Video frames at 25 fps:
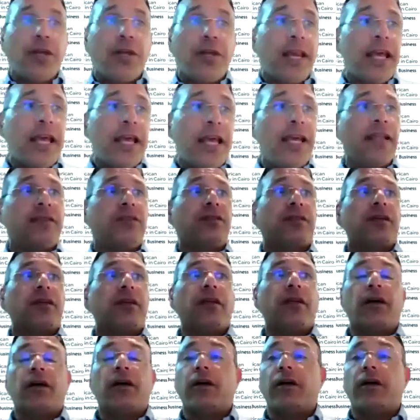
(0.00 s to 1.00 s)

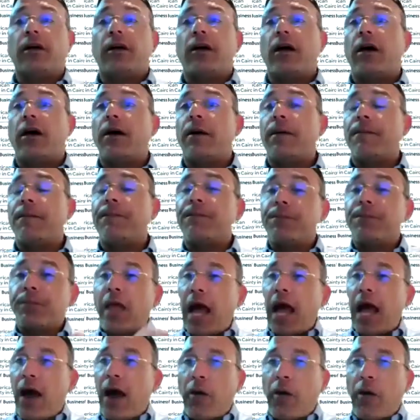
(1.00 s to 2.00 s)
how
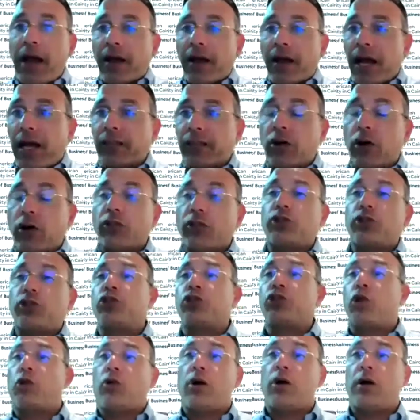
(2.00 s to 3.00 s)
I write on
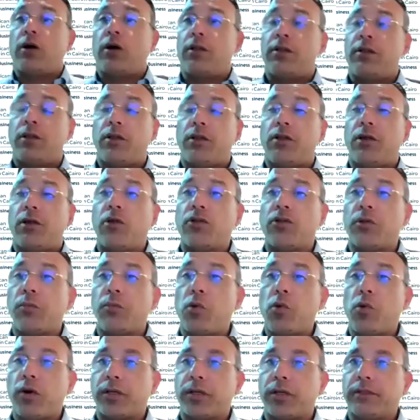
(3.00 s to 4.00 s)
the
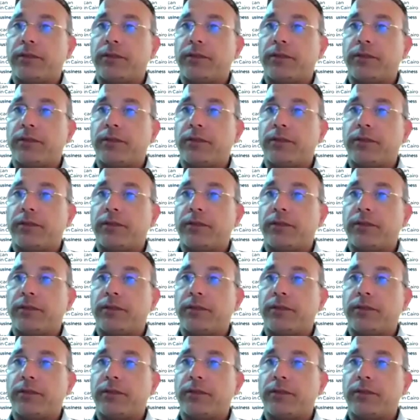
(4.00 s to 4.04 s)
board.